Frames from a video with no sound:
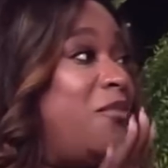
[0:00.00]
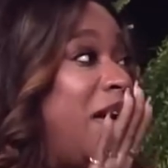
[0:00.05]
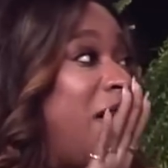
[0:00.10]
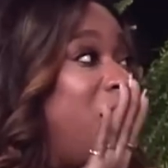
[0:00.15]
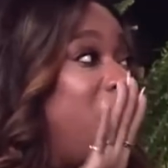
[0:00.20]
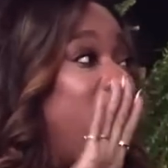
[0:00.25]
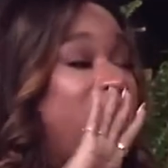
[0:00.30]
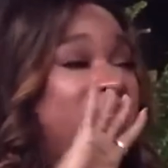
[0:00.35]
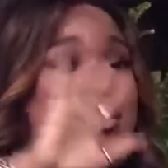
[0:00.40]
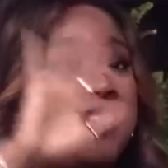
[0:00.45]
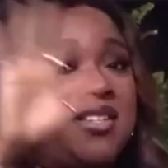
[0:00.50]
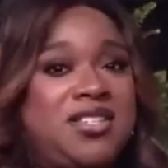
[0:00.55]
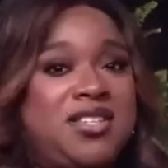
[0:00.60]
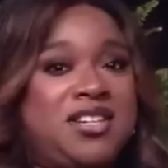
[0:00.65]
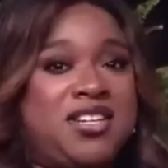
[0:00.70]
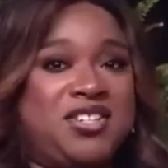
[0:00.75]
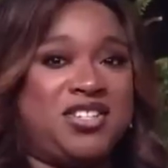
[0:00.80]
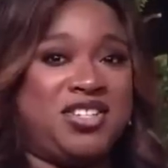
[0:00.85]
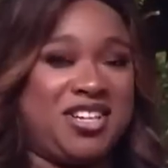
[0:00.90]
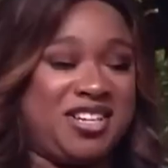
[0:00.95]
They went to
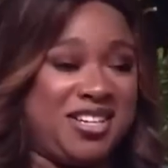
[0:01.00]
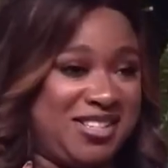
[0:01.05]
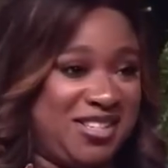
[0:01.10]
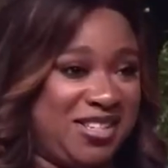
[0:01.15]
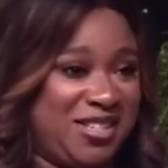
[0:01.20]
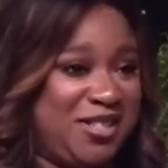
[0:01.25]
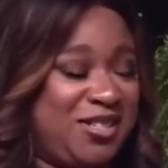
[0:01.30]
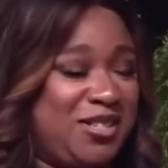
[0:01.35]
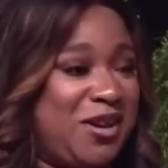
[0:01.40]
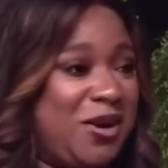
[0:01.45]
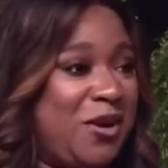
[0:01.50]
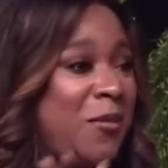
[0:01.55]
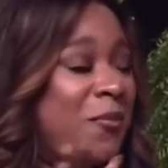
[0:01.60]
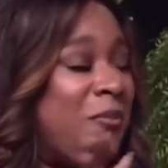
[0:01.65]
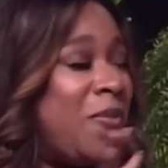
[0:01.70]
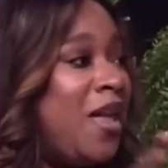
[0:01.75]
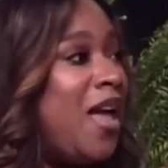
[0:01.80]
see Jesus. So,